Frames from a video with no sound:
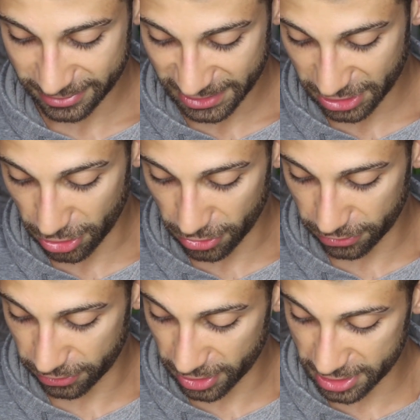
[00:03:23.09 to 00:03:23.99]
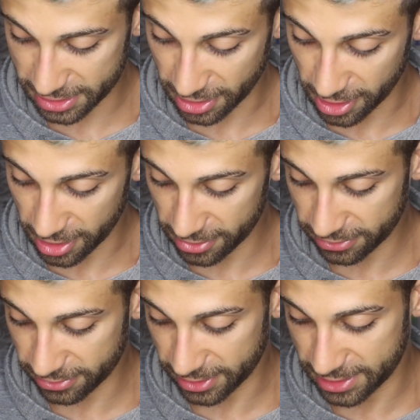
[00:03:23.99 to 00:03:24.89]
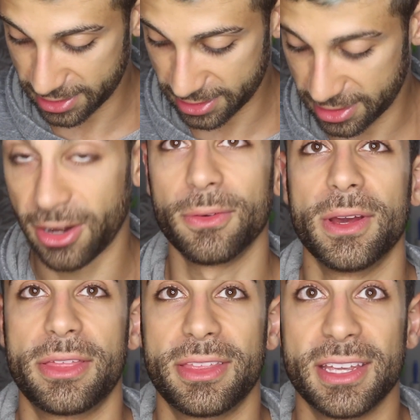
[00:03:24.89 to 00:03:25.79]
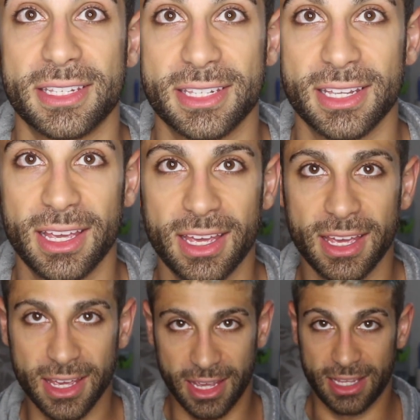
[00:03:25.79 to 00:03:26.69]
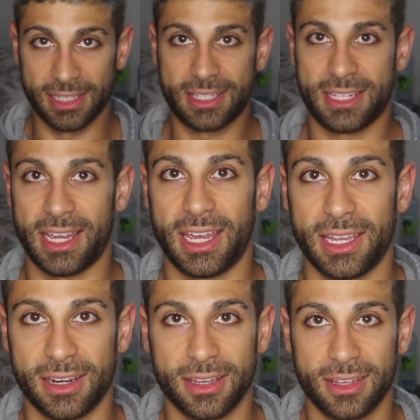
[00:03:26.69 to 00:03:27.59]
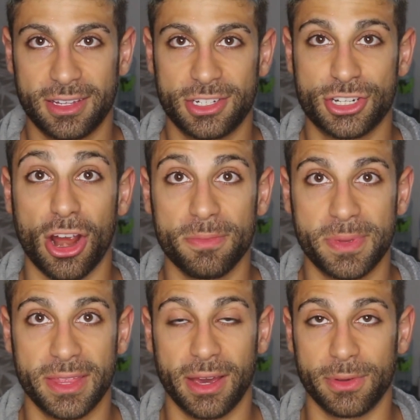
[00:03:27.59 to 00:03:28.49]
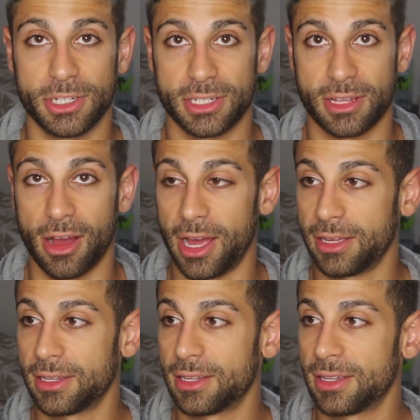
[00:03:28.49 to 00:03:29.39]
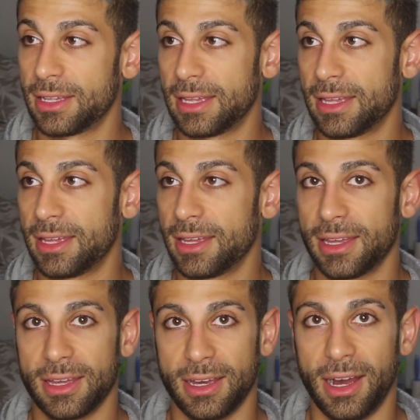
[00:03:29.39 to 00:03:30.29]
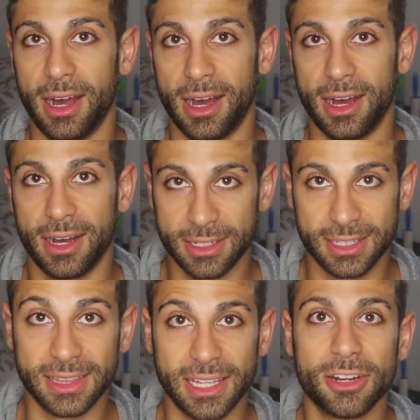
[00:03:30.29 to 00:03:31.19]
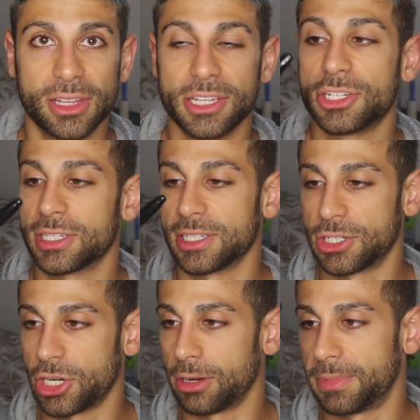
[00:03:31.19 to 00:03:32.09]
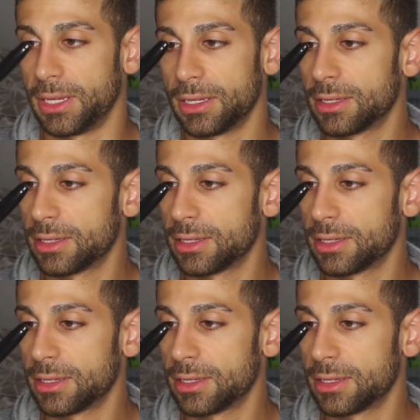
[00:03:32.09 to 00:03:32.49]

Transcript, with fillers: So first off, let's start with this insane Sharpie that we just got. Uh, literally just a Sharpie.